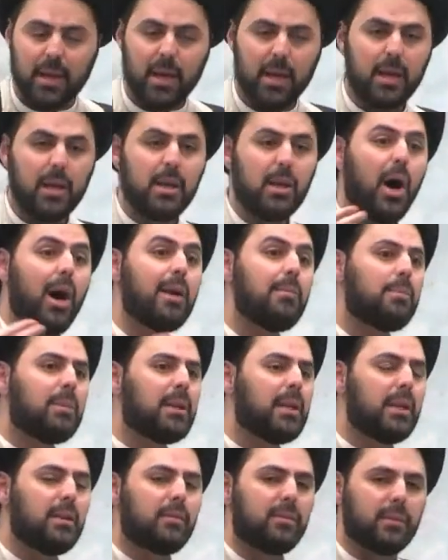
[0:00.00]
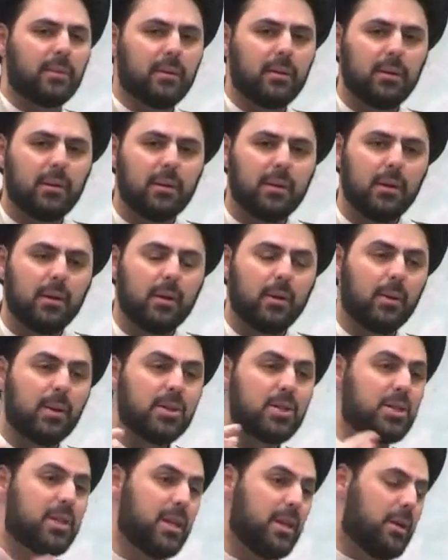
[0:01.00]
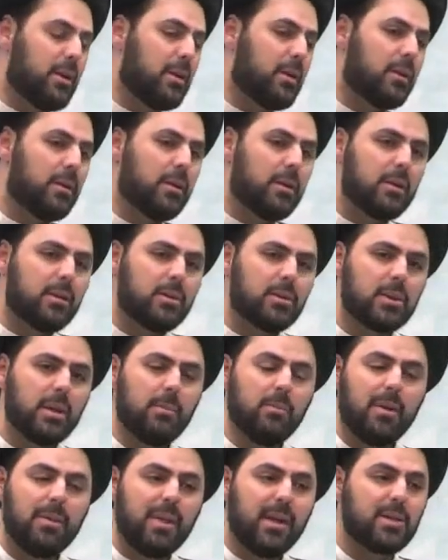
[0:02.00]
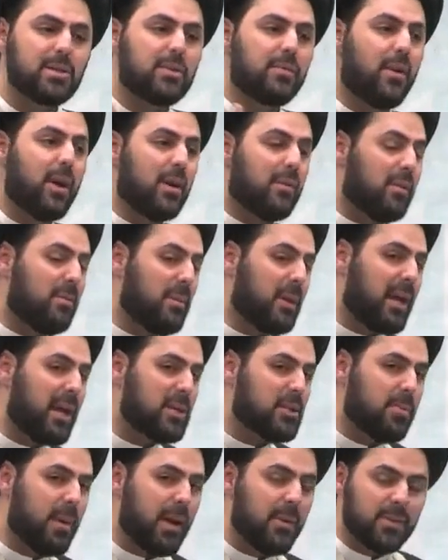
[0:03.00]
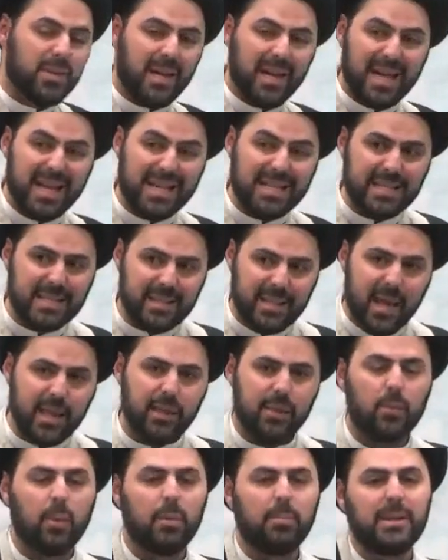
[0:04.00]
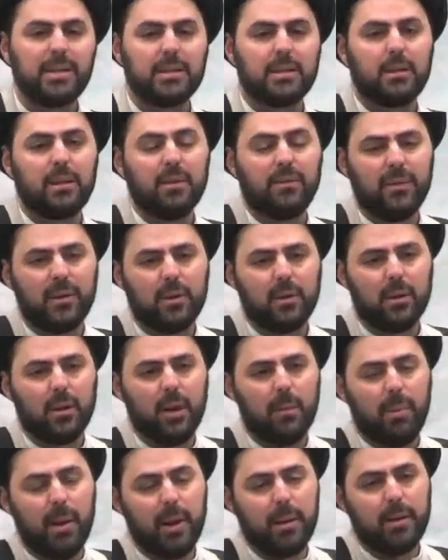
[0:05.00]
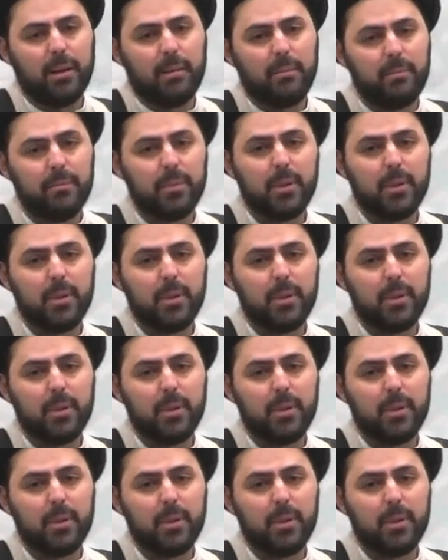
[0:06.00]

And a non-believer or a sinner, someone that is far from Allah subhanahu wa ta'ala, his death will be difficult upon him.